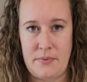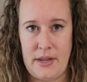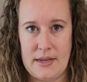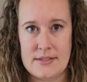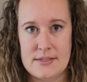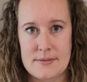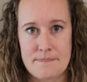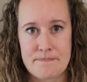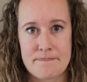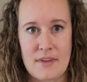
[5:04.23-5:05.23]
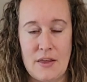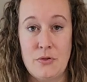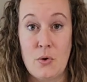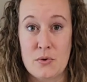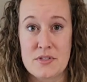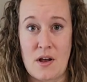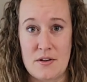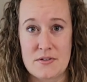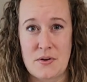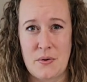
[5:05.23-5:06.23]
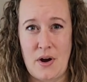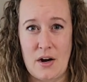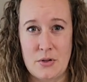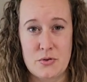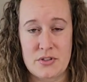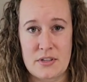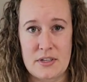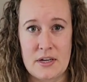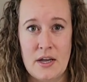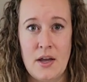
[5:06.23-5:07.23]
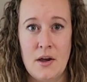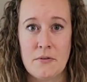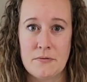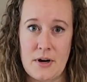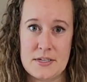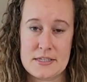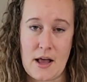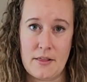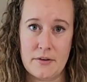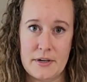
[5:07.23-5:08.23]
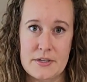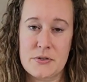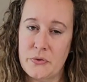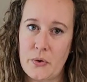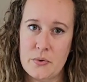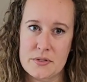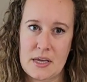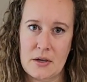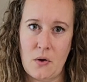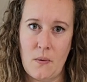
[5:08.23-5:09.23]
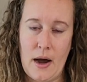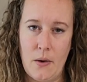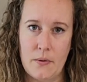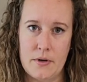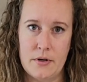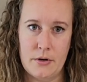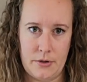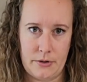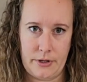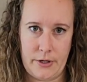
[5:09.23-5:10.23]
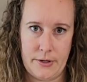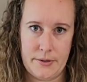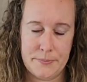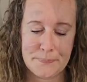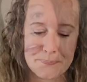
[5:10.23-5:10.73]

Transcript: of plants. And those also are usually frost tolerant, so those can go out earlier.